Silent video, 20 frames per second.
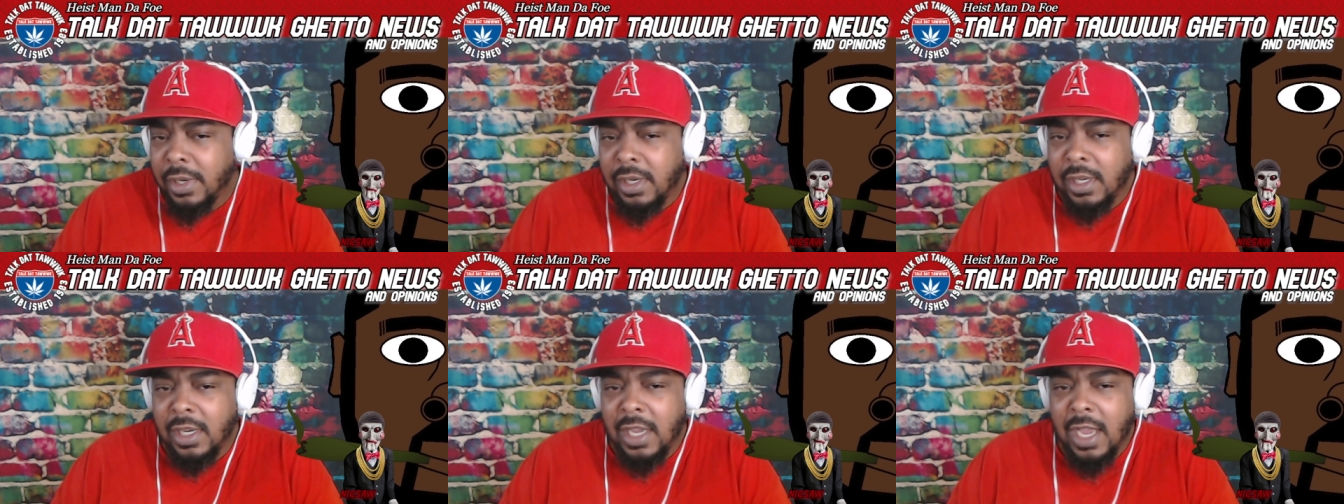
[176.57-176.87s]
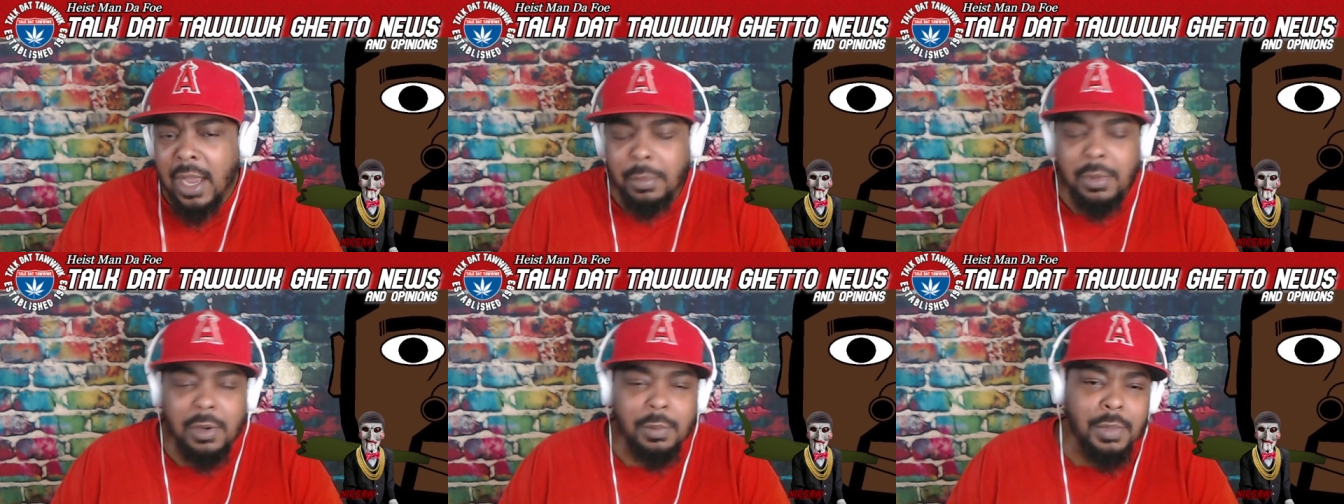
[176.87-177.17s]
the
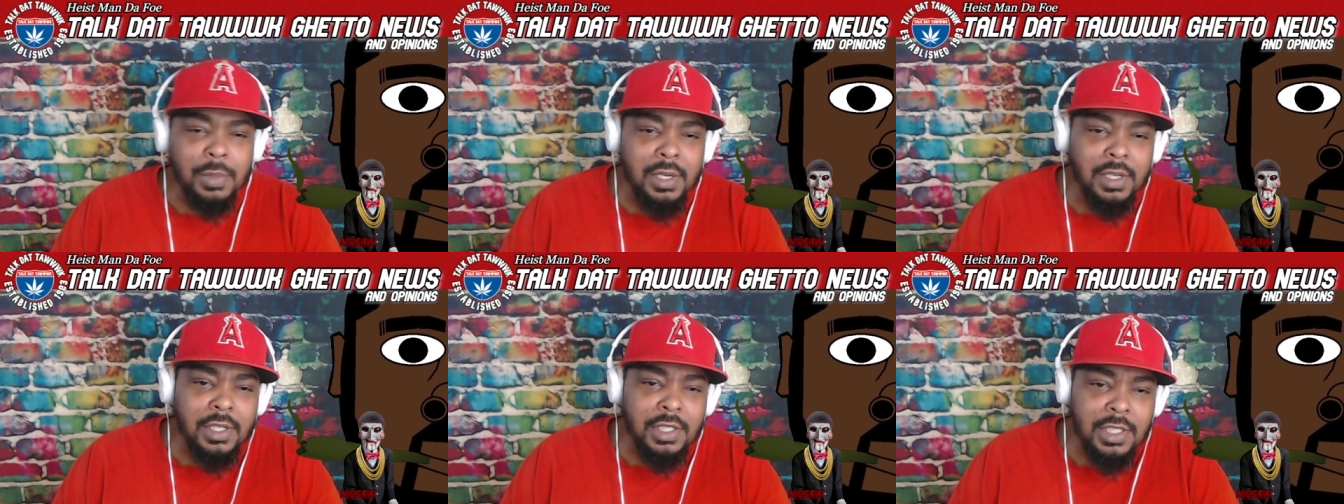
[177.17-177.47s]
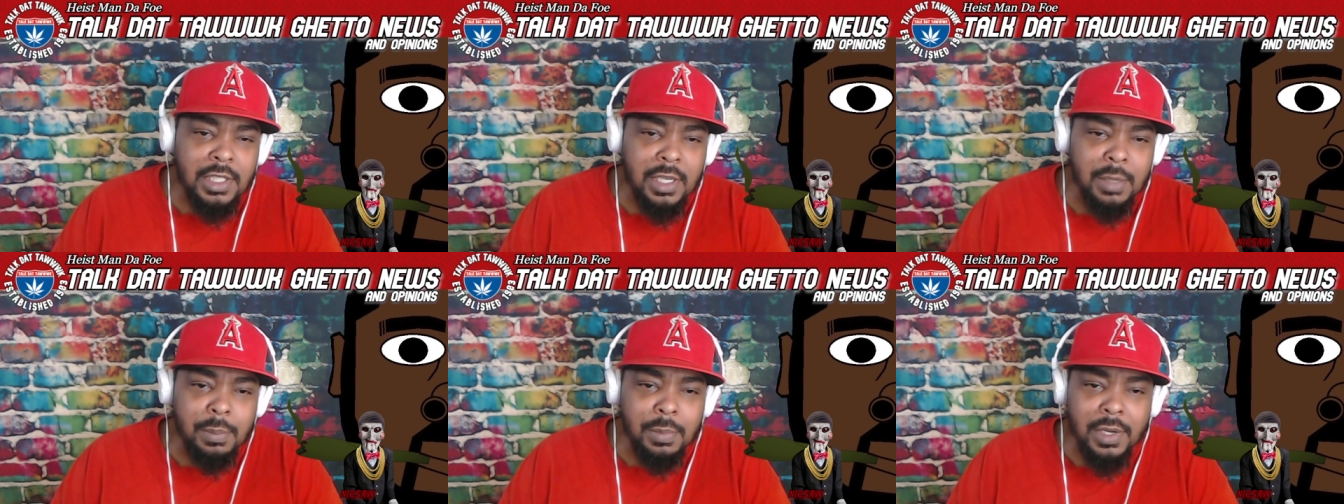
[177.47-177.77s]
comment button, the
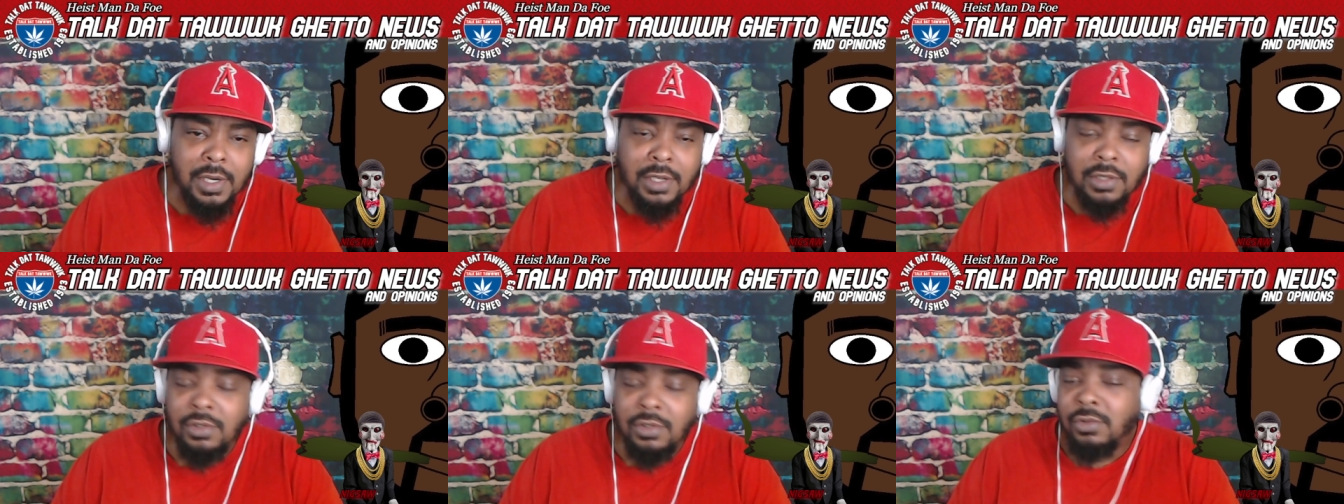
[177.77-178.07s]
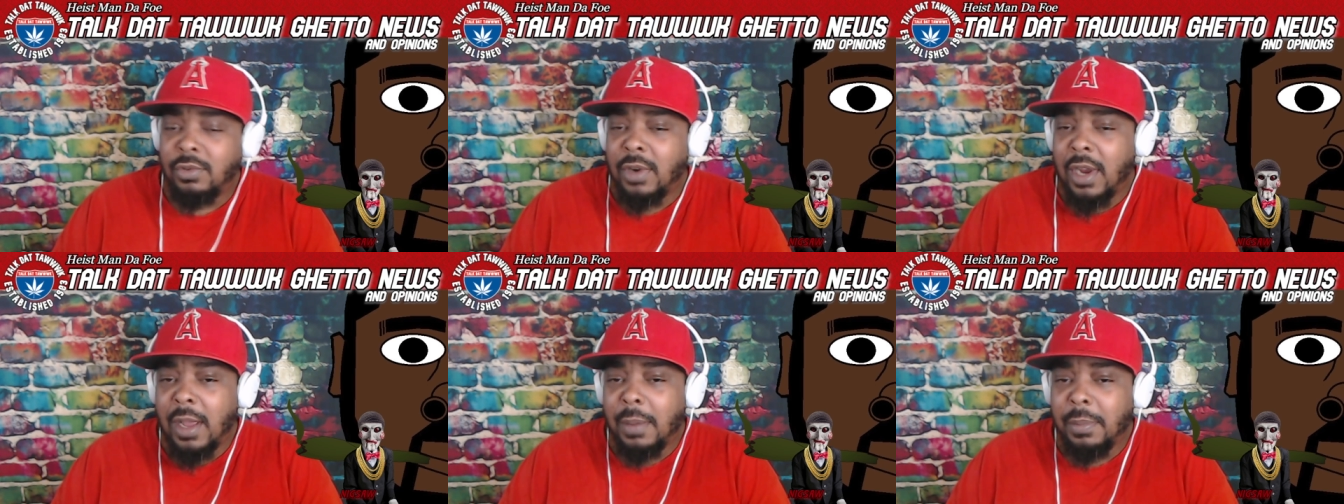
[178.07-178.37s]
share button,
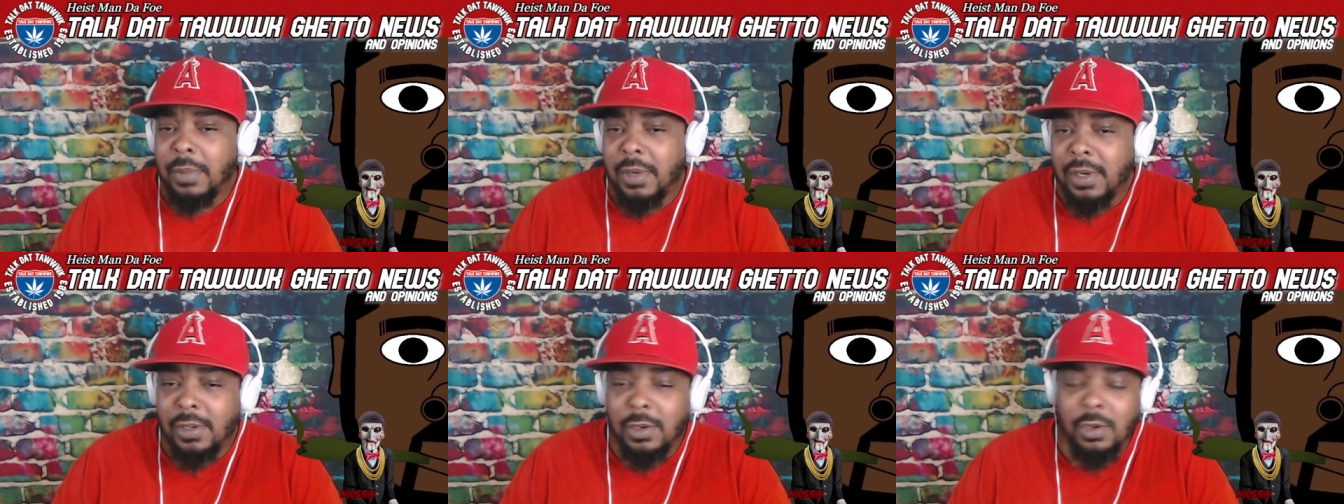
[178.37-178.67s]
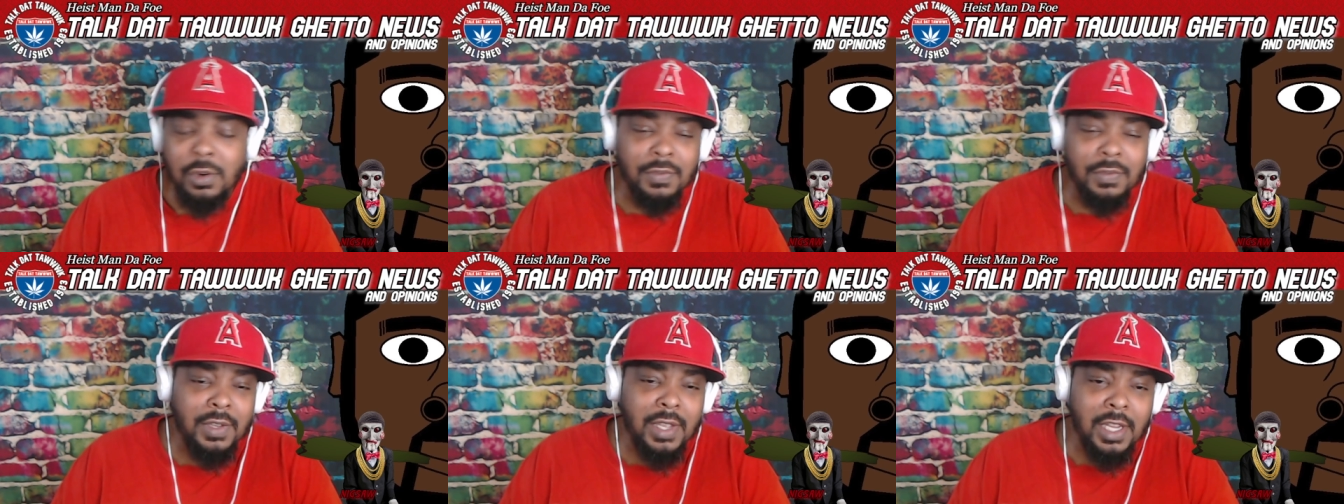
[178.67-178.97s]
subscribe button,
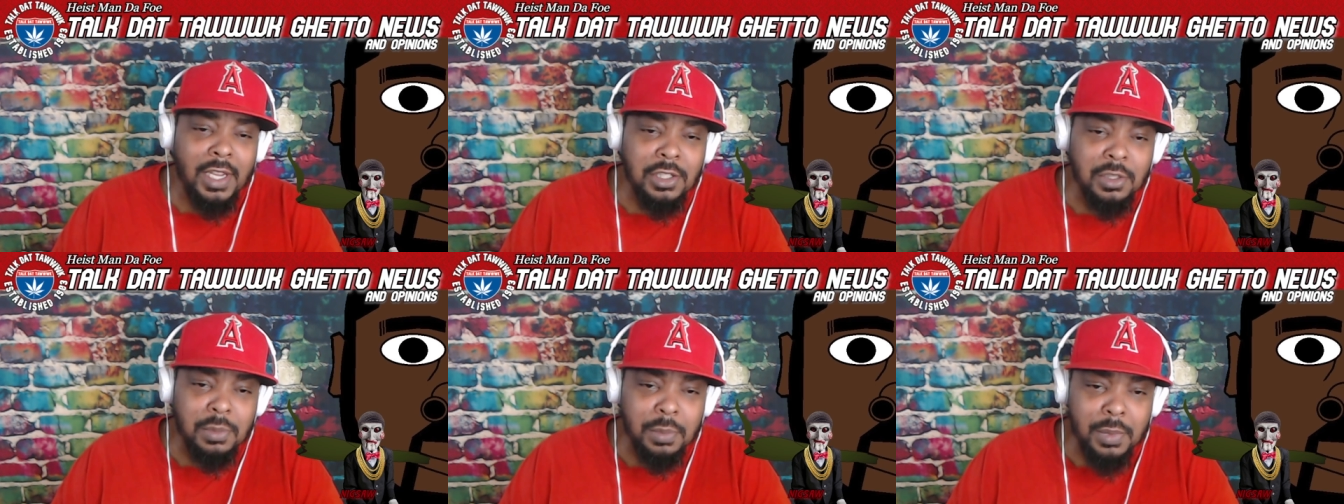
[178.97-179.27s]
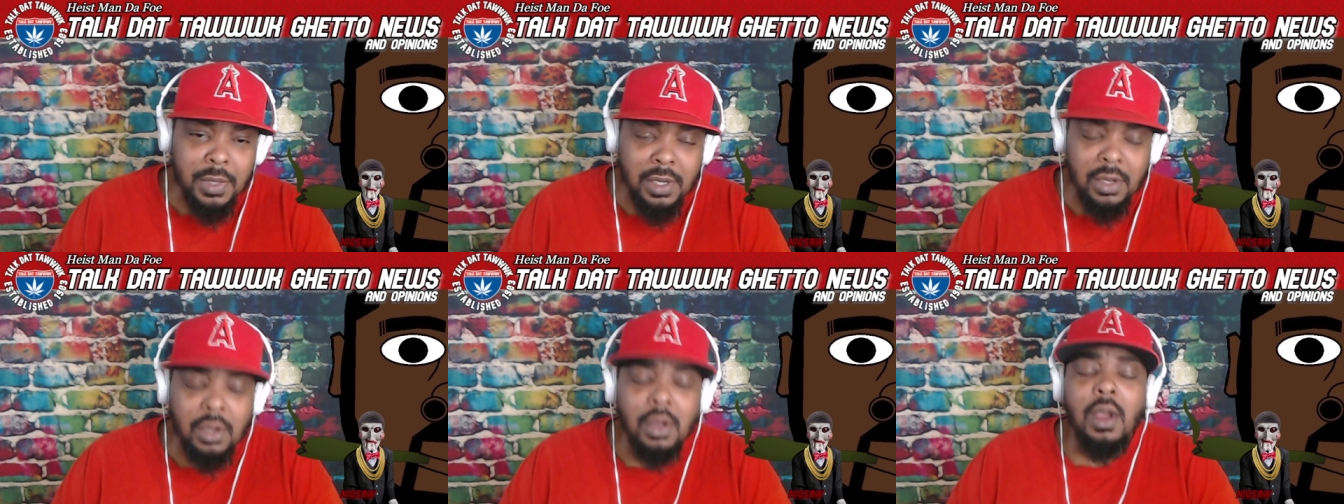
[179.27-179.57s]
notification
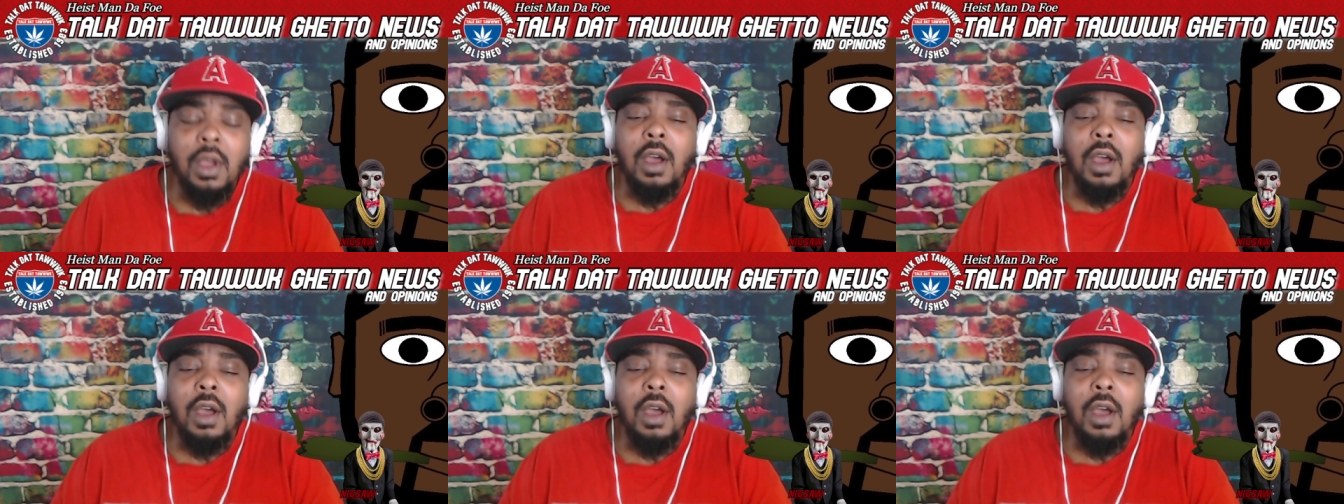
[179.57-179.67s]
bell,